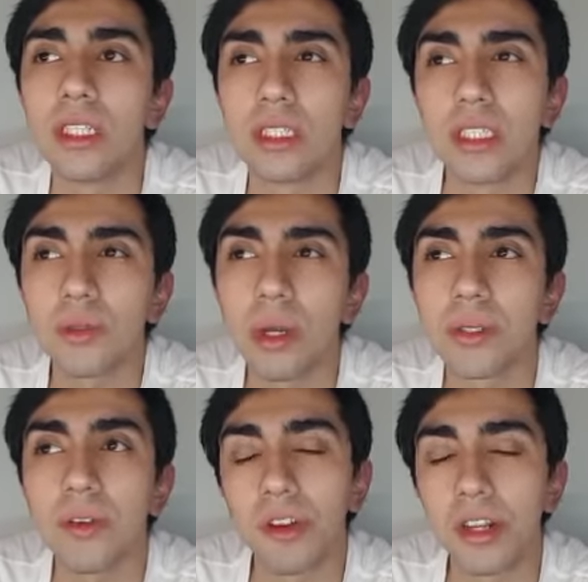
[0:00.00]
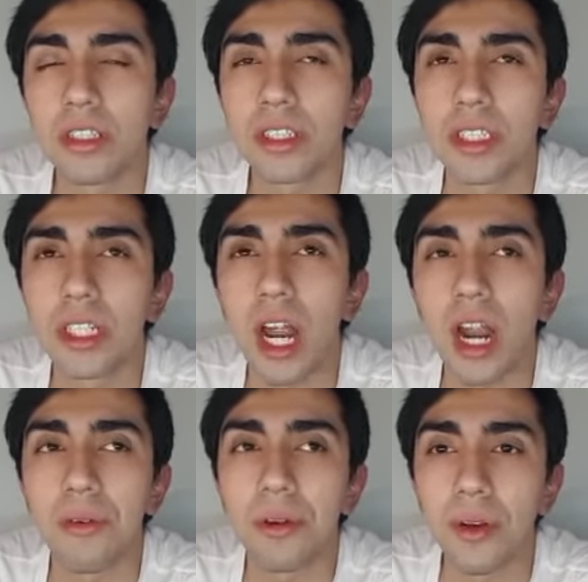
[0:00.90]
these waves of energy
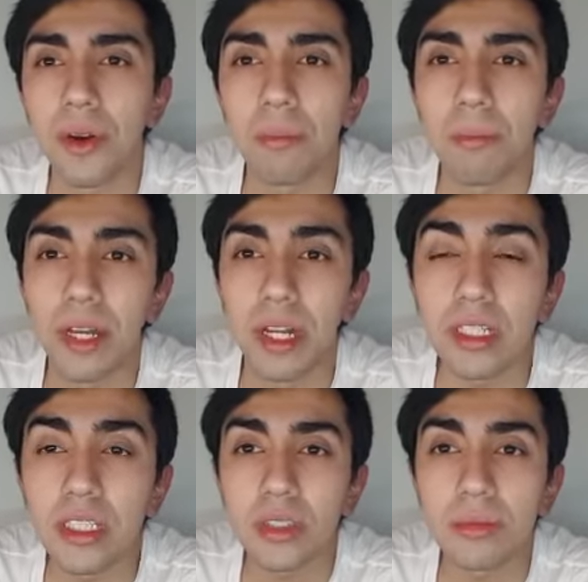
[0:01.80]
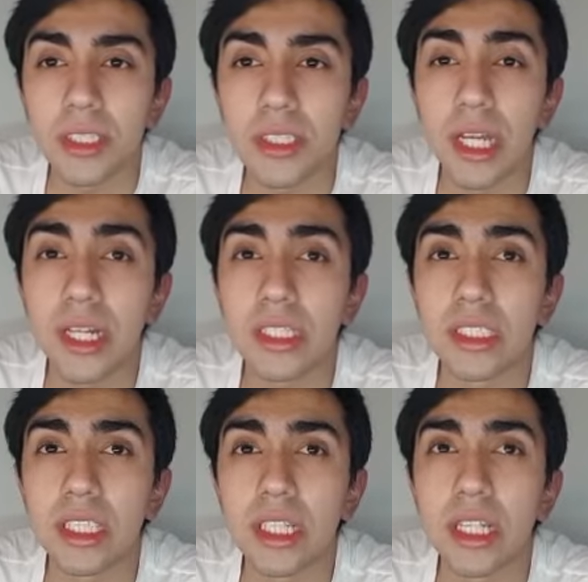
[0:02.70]
are recorded by an instrument that
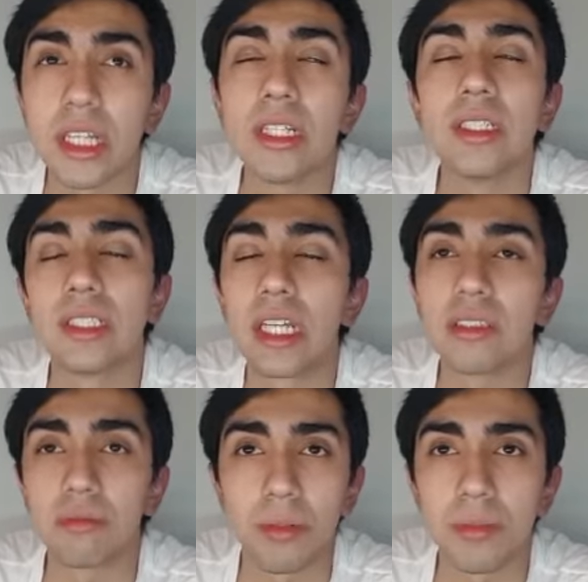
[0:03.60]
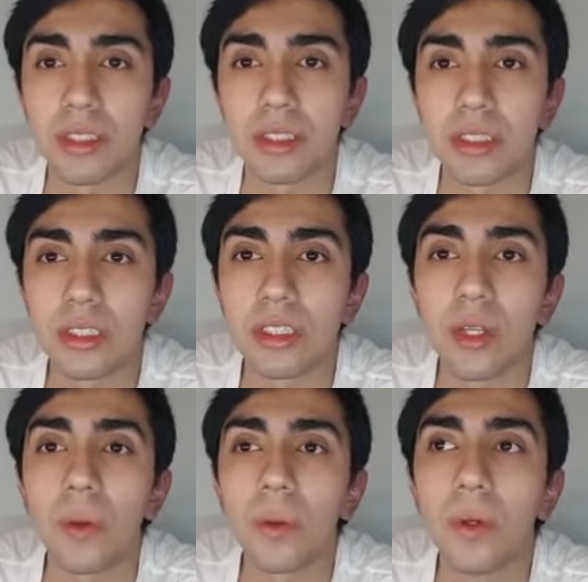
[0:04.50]
is the seismometer.
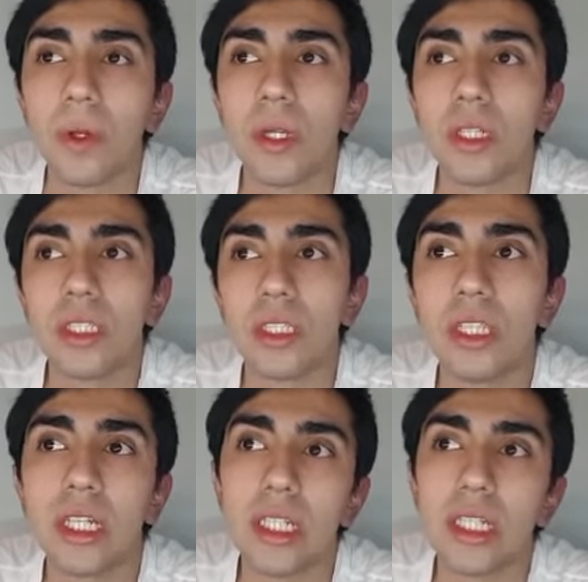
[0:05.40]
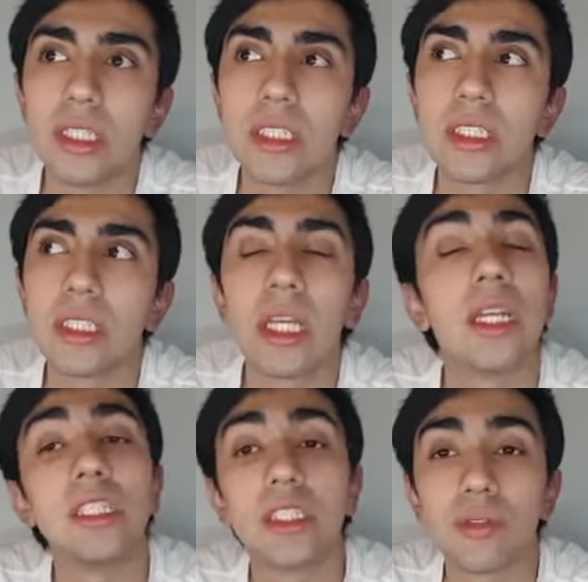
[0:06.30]
So, this
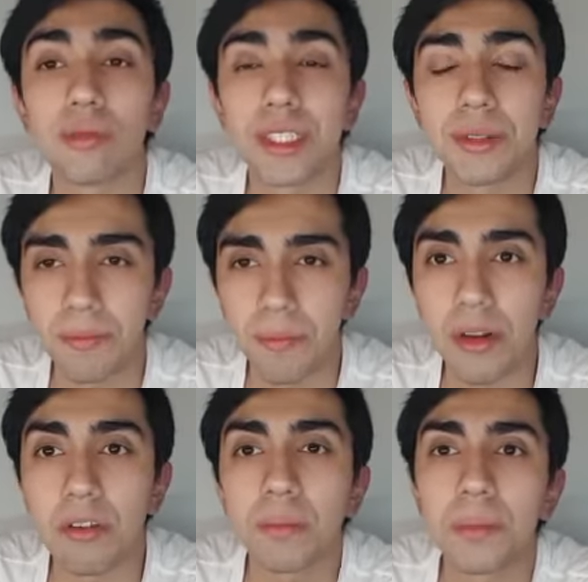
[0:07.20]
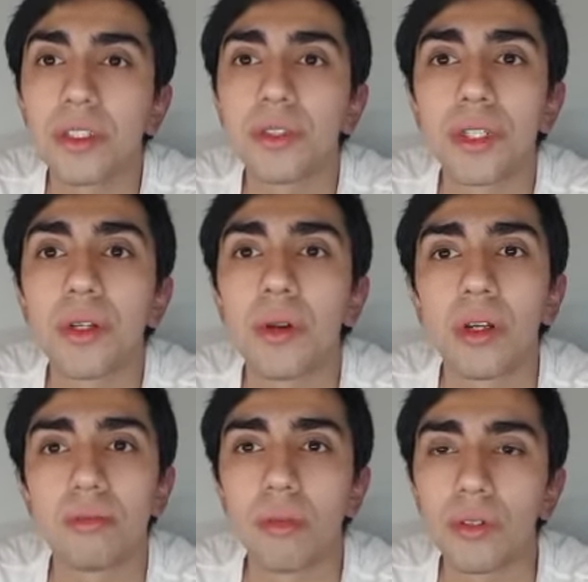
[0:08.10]
instrument responds to the
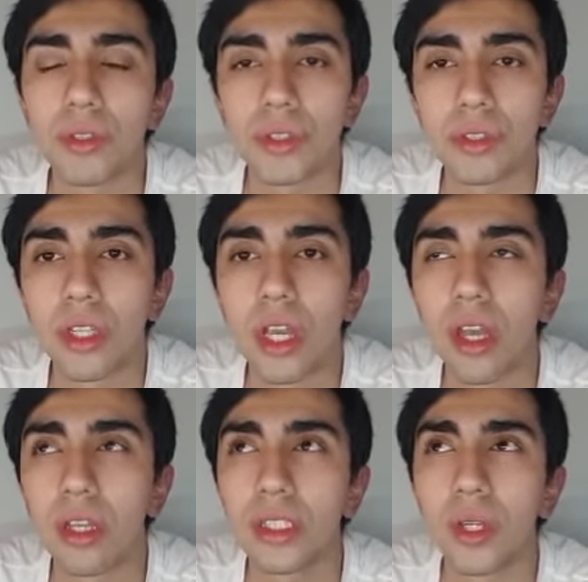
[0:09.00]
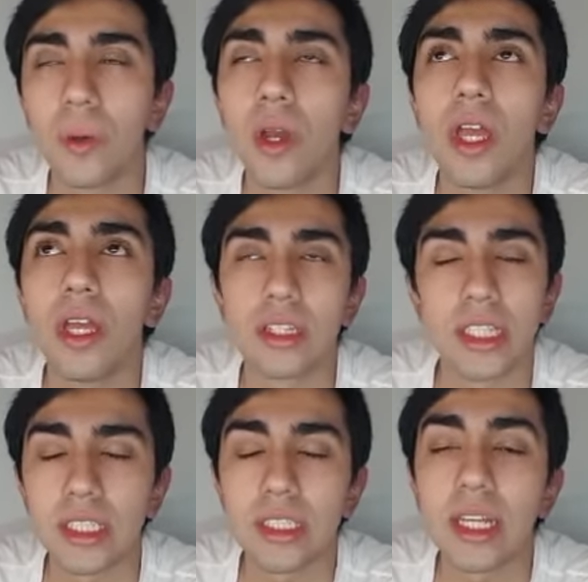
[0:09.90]
ground motions. So,
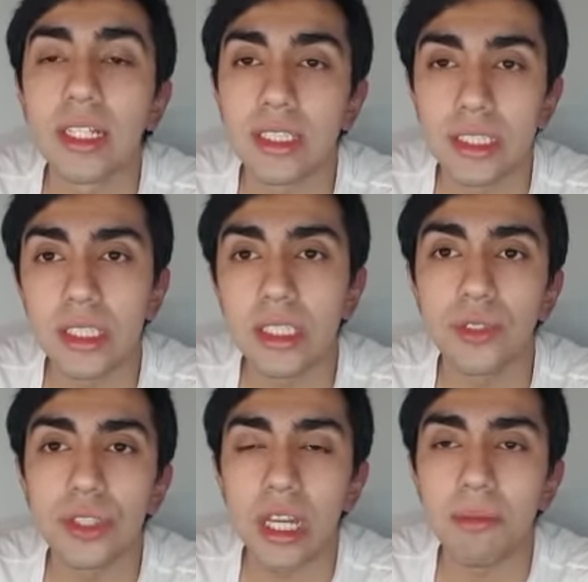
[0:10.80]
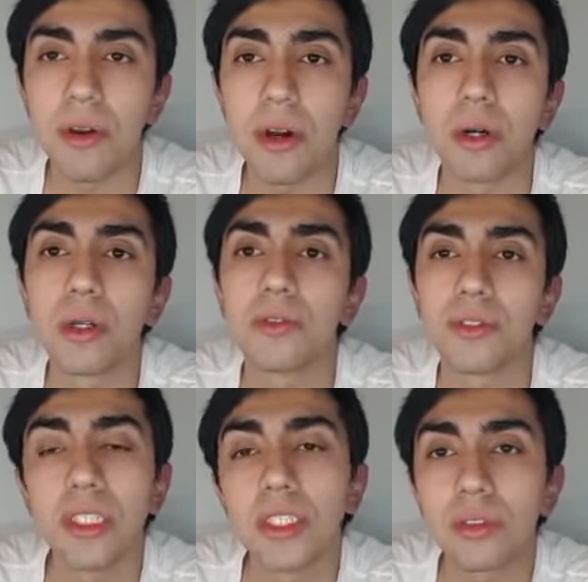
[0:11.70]
then exist two types of
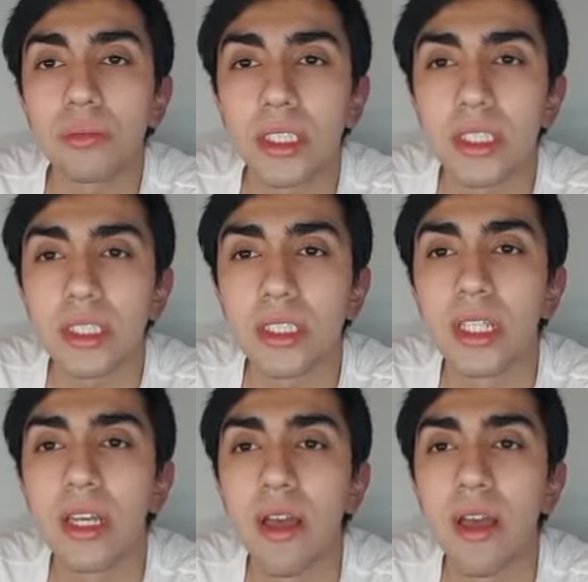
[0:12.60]
instruments